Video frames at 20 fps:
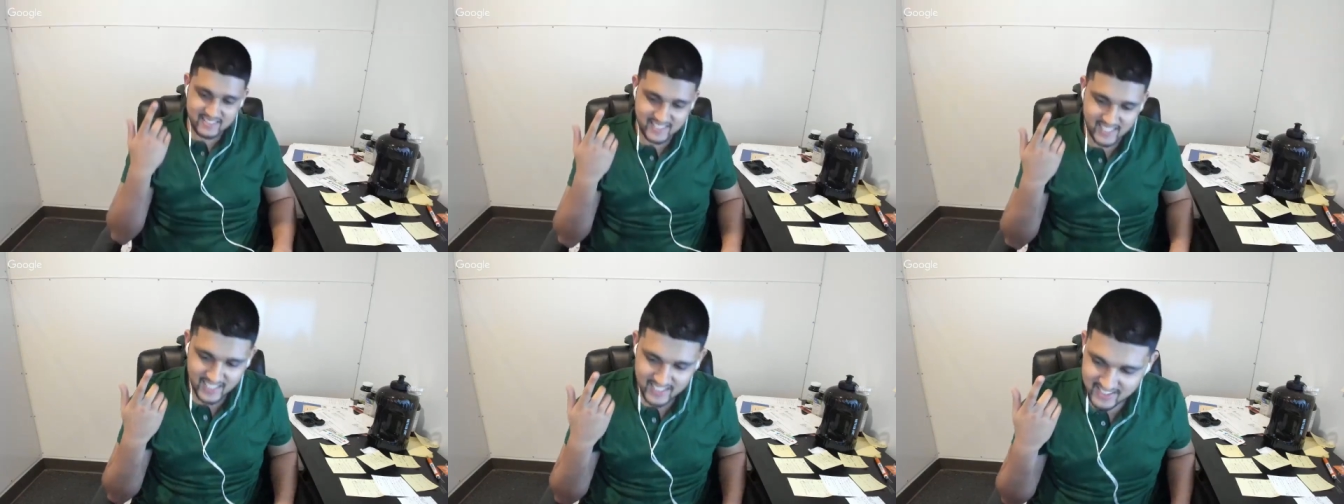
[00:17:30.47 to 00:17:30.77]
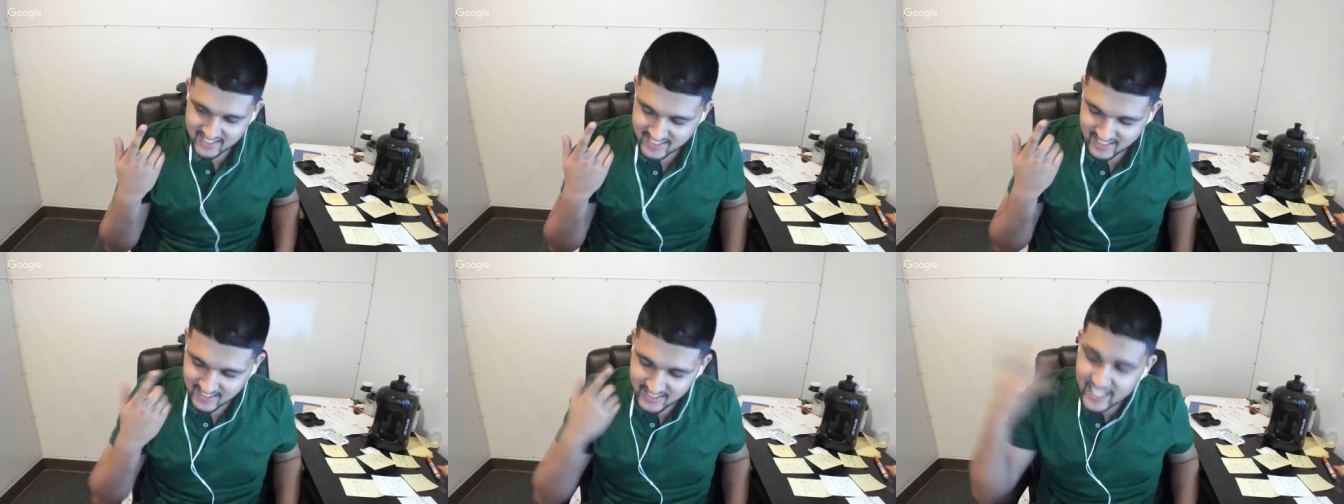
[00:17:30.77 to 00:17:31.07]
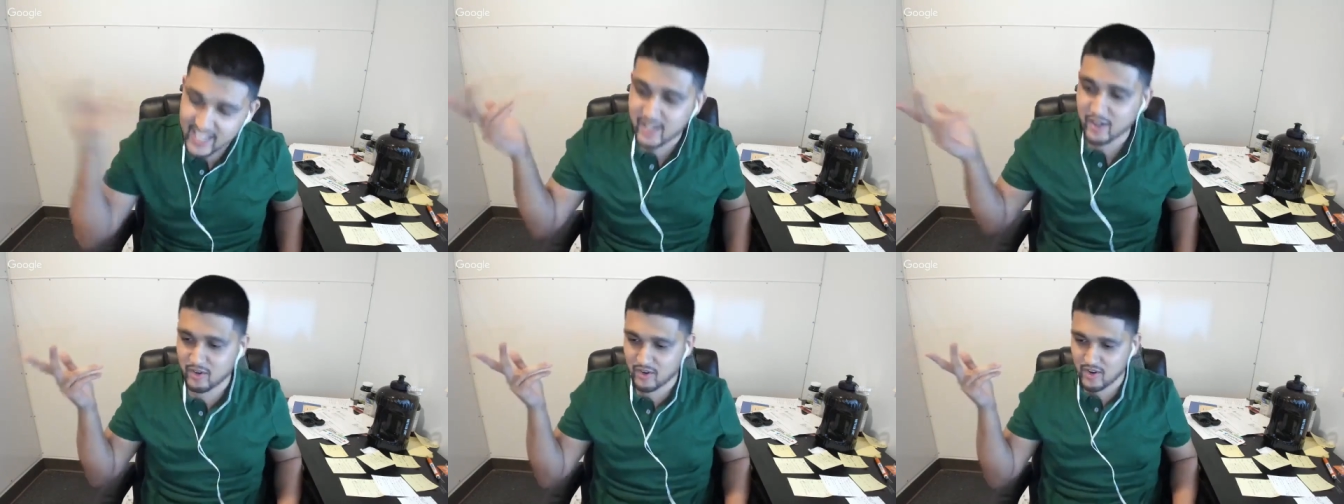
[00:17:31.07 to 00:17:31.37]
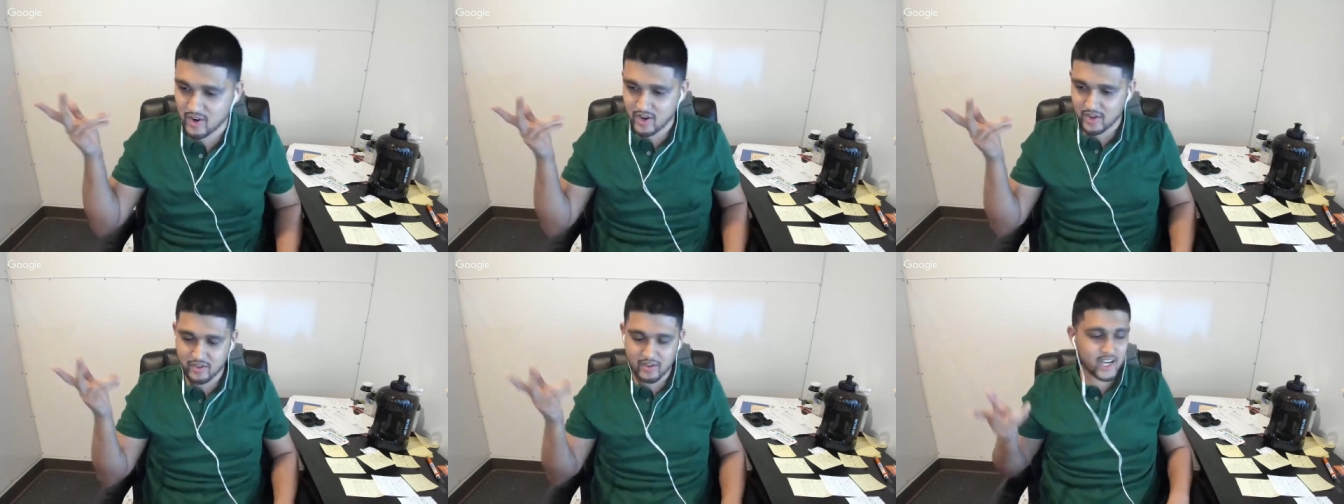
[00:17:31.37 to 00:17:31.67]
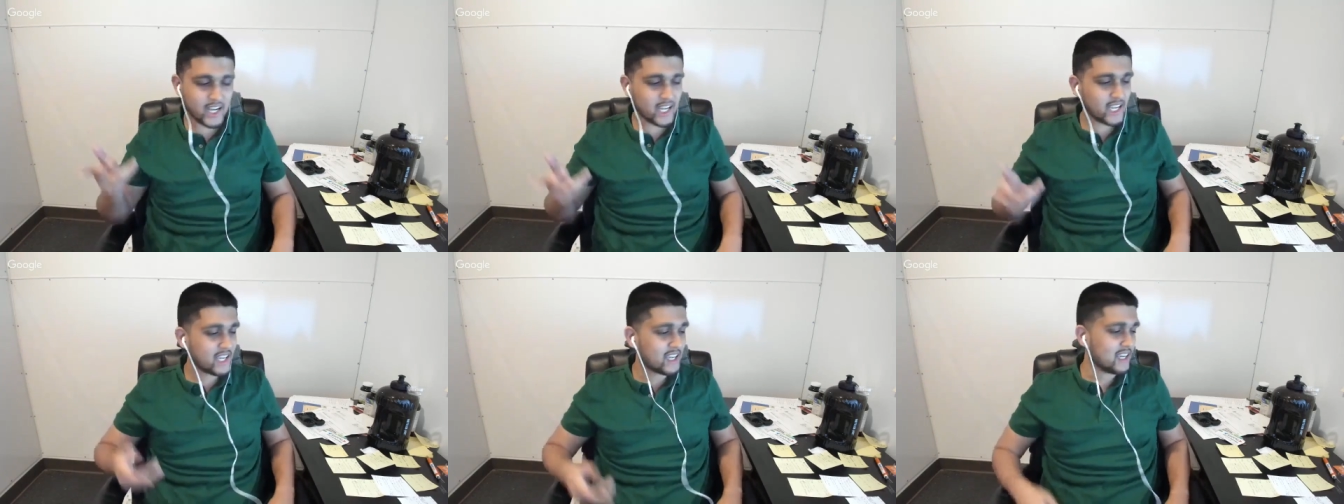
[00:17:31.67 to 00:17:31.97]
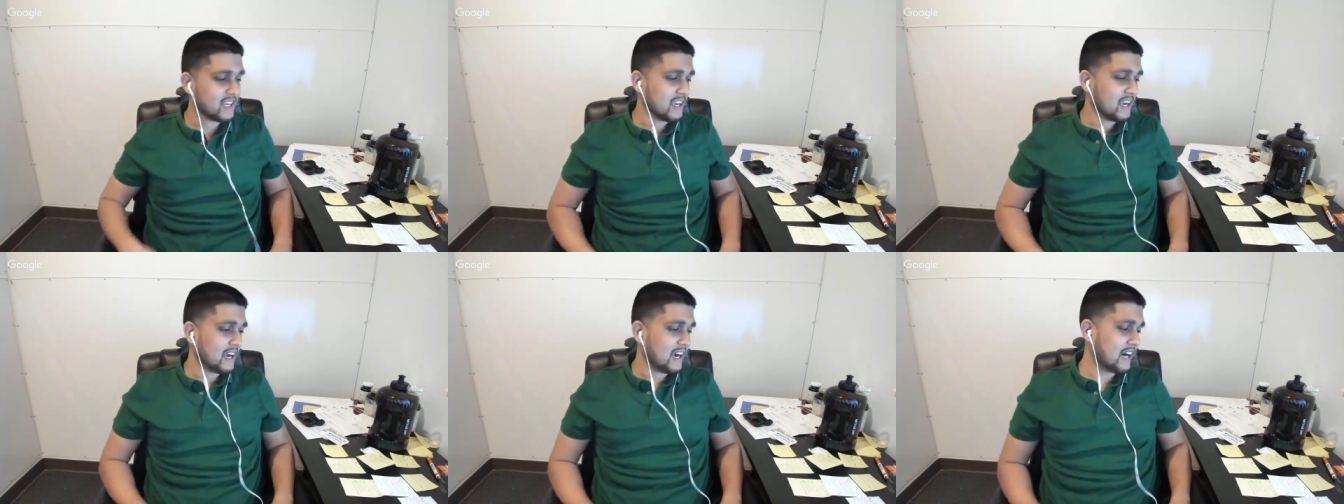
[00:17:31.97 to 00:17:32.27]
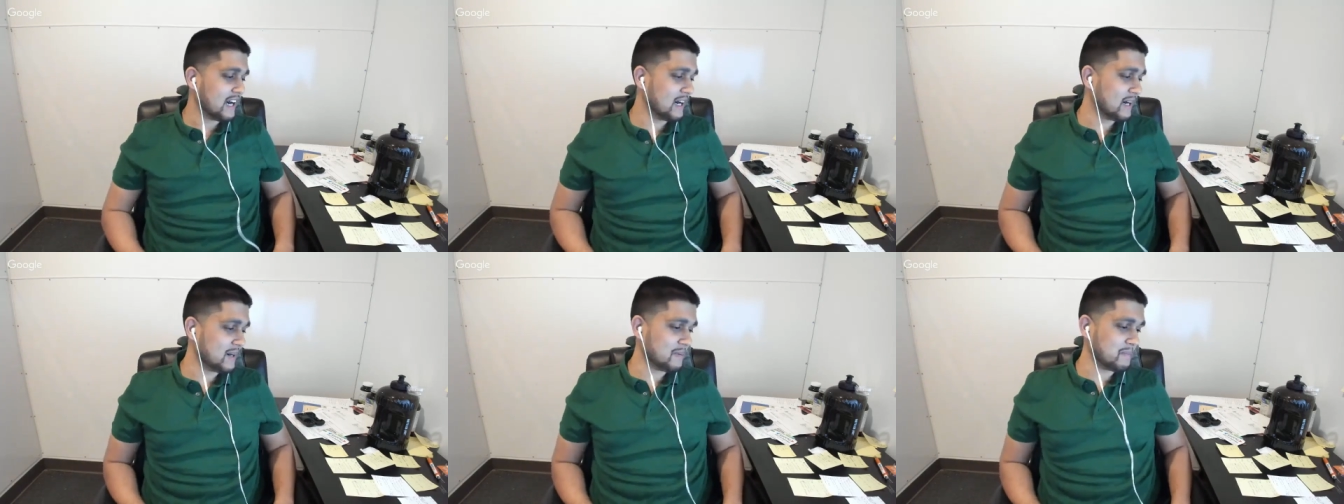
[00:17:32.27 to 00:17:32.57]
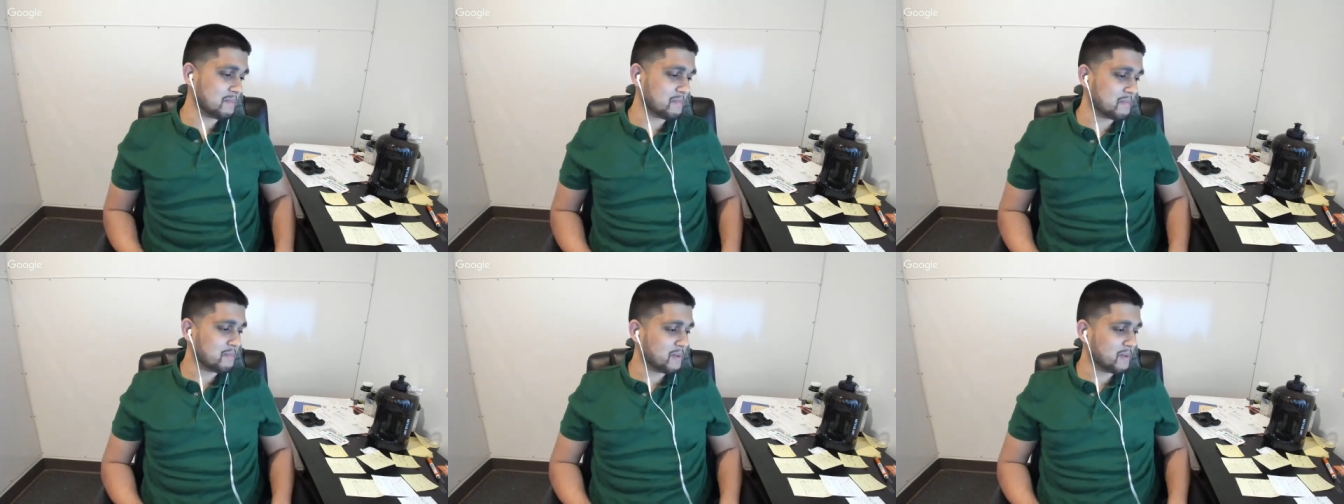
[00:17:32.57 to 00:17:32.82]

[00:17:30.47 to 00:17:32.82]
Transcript: sense later on, right? Um,